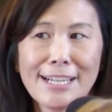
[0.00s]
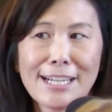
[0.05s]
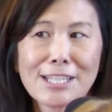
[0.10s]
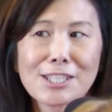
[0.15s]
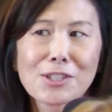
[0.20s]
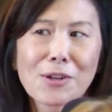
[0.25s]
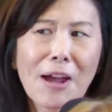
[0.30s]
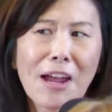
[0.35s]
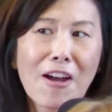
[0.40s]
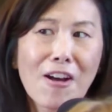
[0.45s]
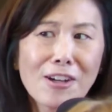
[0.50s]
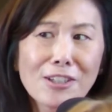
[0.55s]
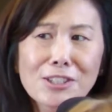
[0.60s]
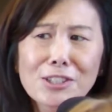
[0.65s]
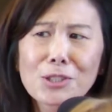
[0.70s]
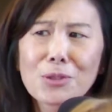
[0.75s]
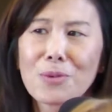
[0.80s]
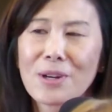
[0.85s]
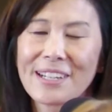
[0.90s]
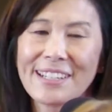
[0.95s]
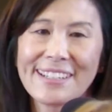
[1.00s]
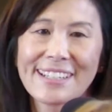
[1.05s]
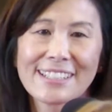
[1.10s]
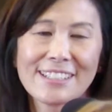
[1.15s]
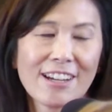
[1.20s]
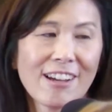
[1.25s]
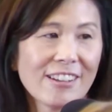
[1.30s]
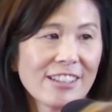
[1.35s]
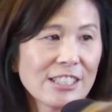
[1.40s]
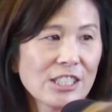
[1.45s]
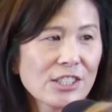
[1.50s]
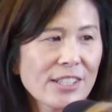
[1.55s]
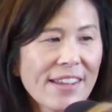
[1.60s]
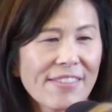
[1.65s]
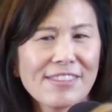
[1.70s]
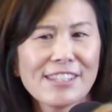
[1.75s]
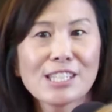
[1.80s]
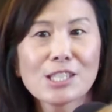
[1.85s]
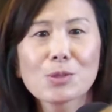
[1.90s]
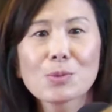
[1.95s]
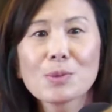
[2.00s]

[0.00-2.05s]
So I also want to acknowledge that this